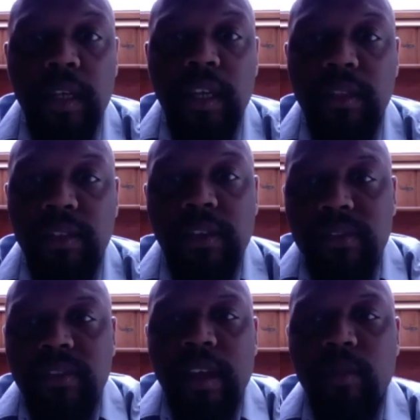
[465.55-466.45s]
in
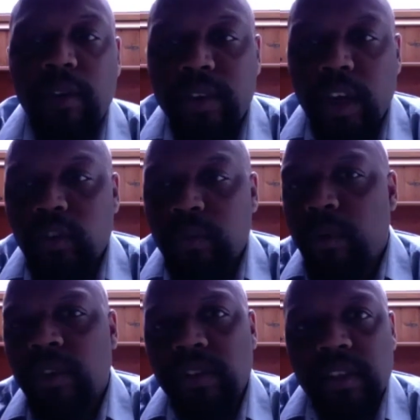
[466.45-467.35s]
this time of
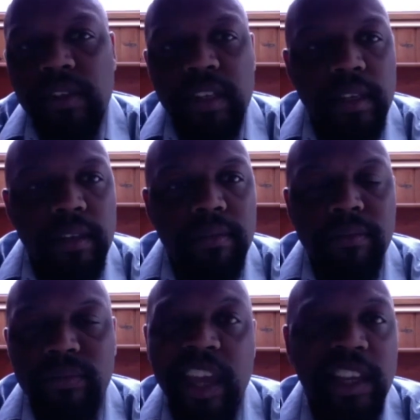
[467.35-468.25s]
conspiracies and
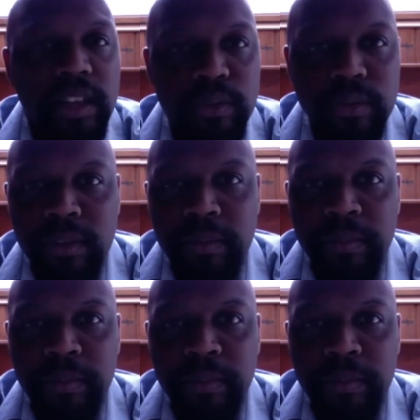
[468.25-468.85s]
fake news?